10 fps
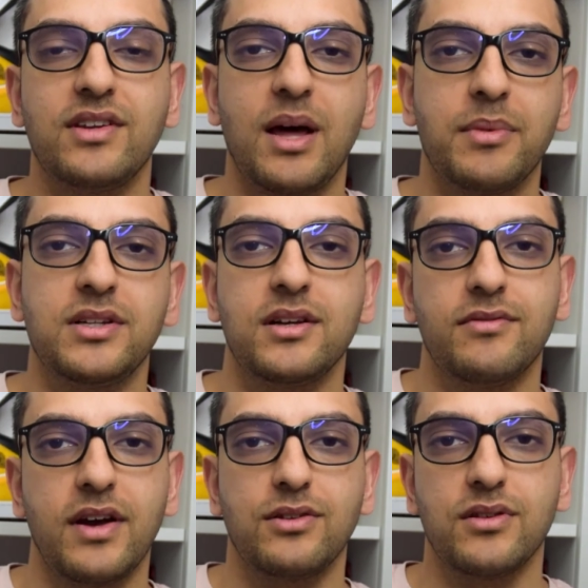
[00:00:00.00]
a damaging
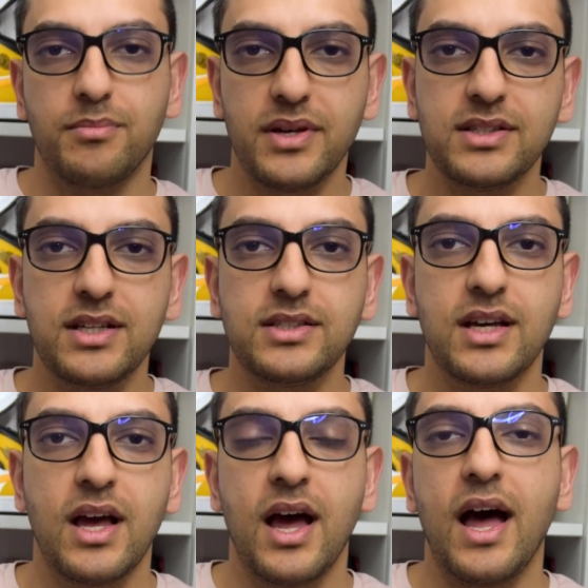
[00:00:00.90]
effect on the business.
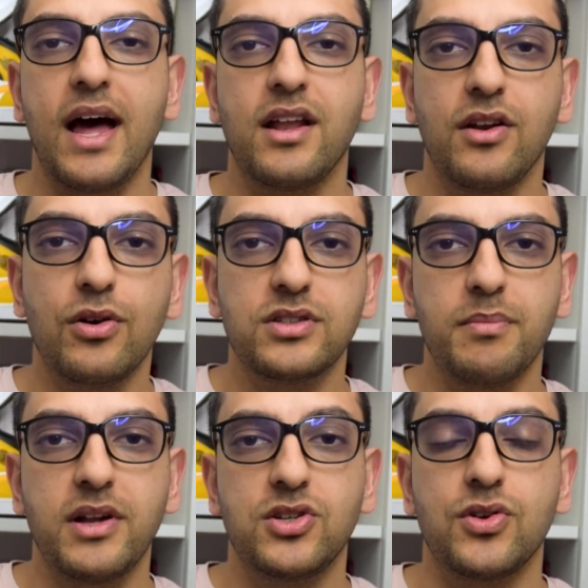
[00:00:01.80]
Not to
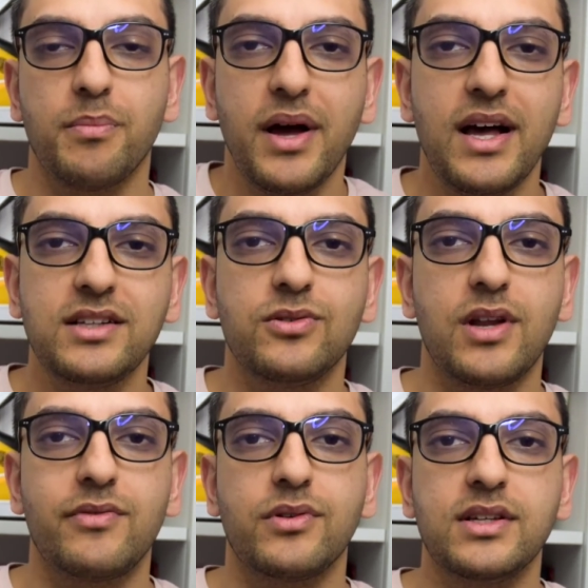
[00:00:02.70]
mention on a personal
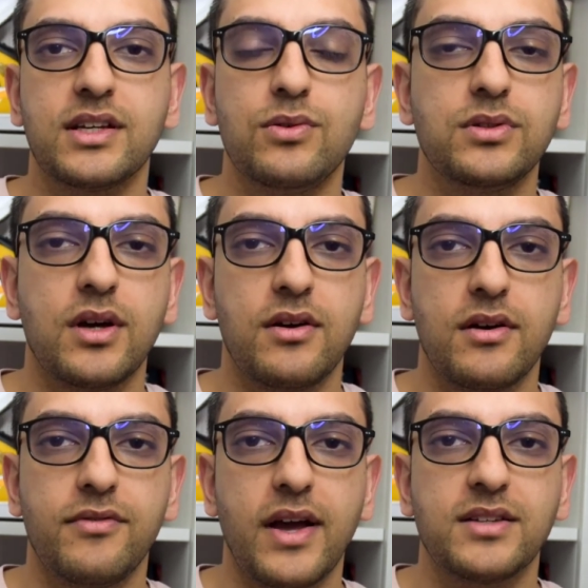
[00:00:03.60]
level, this can also
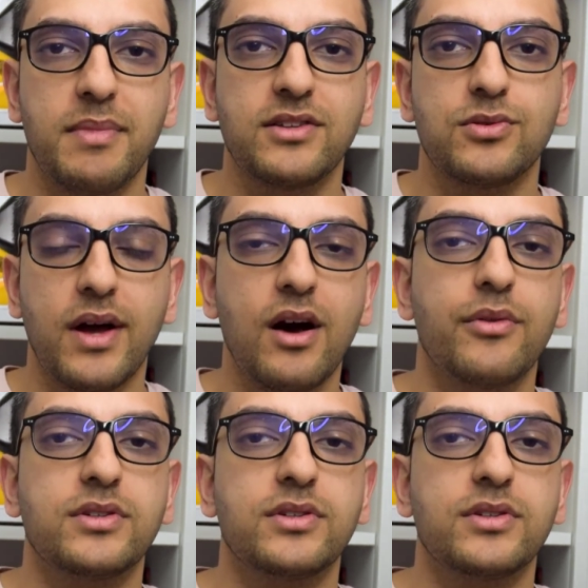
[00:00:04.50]
affect mental health.